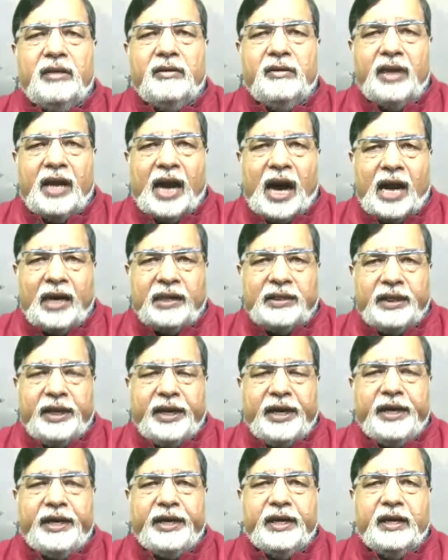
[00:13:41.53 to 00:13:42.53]
large
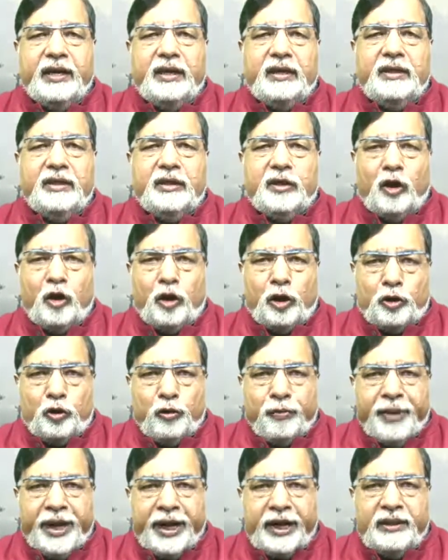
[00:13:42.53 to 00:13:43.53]
area or
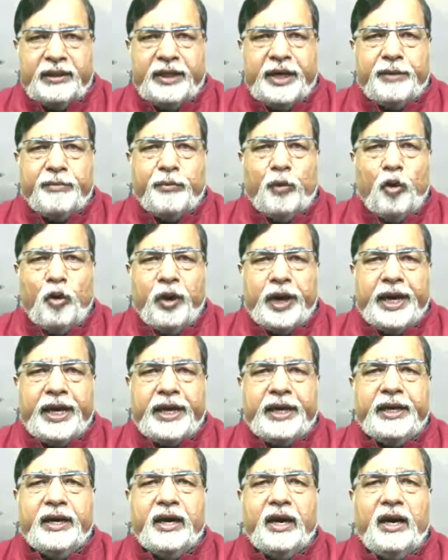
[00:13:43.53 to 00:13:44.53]
to bring the more
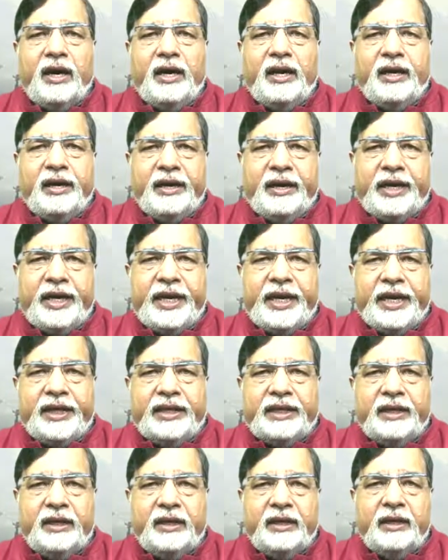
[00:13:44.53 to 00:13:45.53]
area under
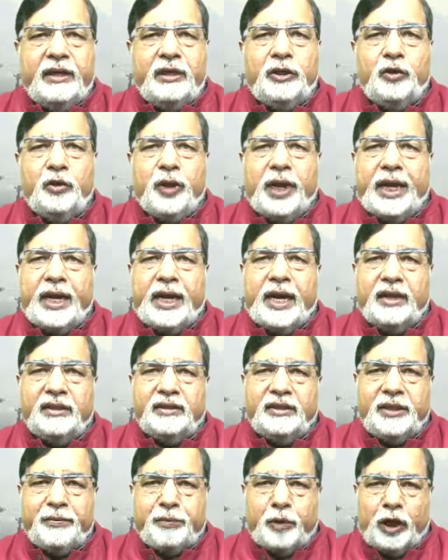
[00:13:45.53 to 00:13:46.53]
irrigation to
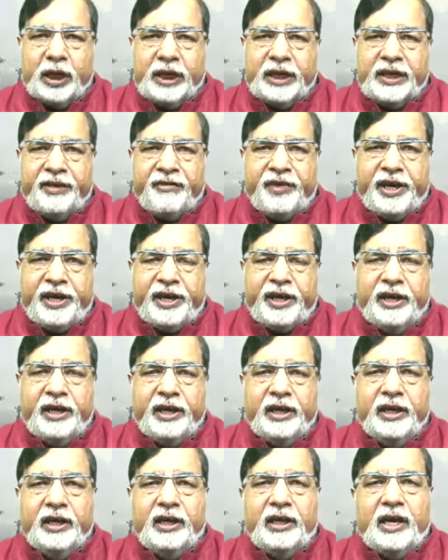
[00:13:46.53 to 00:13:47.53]
enhance the productivity